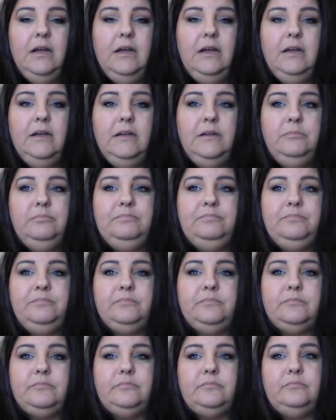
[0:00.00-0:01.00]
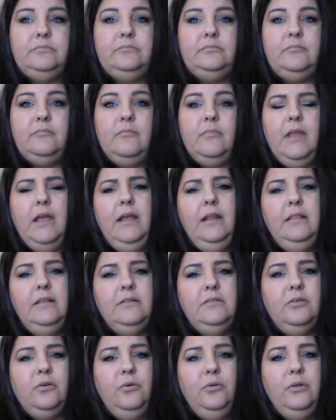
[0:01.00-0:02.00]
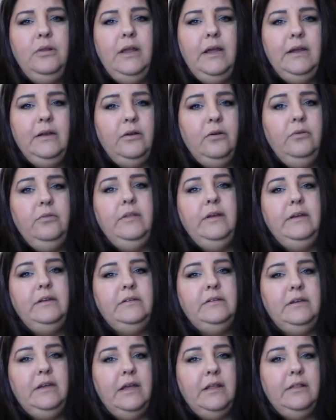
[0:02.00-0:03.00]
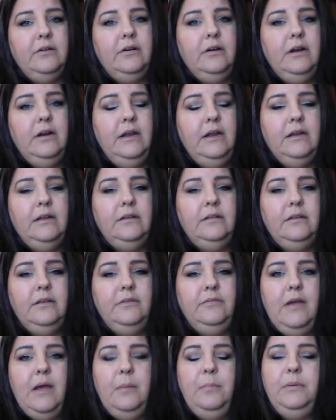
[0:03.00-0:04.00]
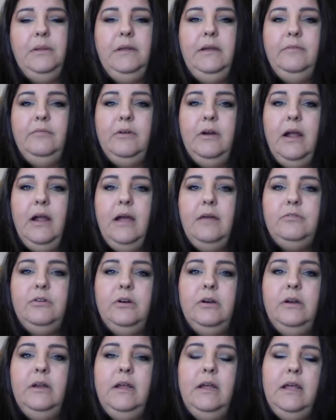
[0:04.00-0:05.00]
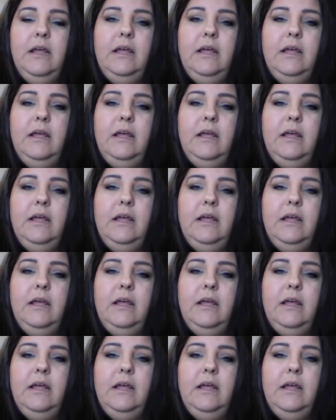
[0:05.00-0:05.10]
And this whole they get together and live happily ever after.